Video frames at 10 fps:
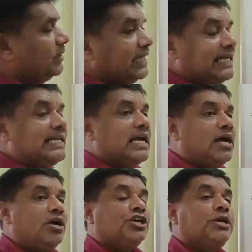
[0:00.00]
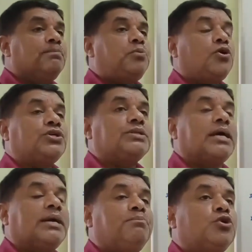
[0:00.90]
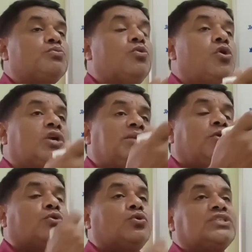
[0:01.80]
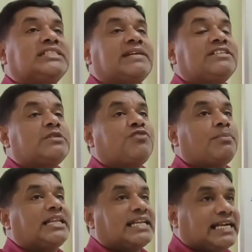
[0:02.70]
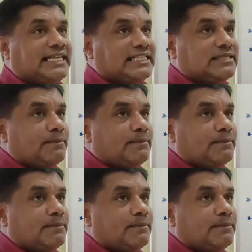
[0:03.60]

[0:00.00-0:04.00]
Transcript: India imports more and more goods and services from other countries,